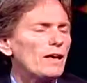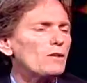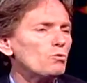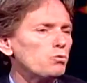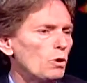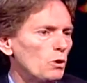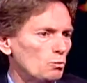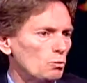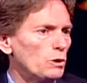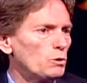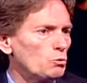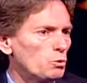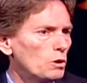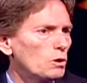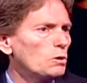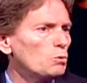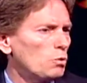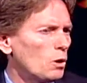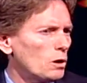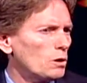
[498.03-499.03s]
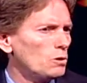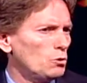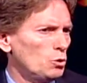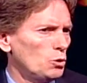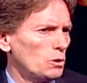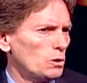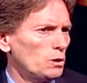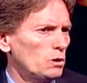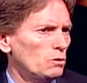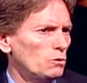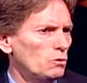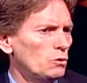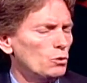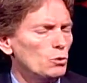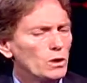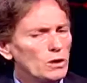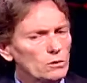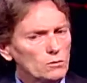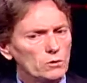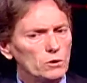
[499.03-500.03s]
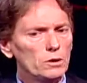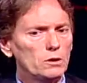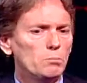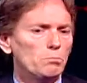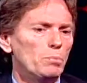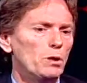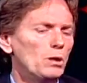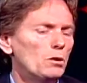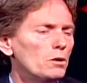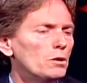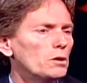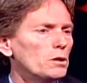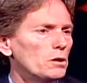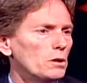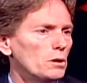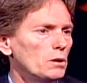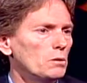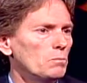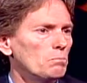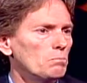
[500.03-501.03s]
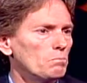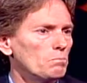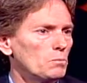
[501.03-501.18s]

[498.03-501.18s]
that's what we really want to look into, is the ability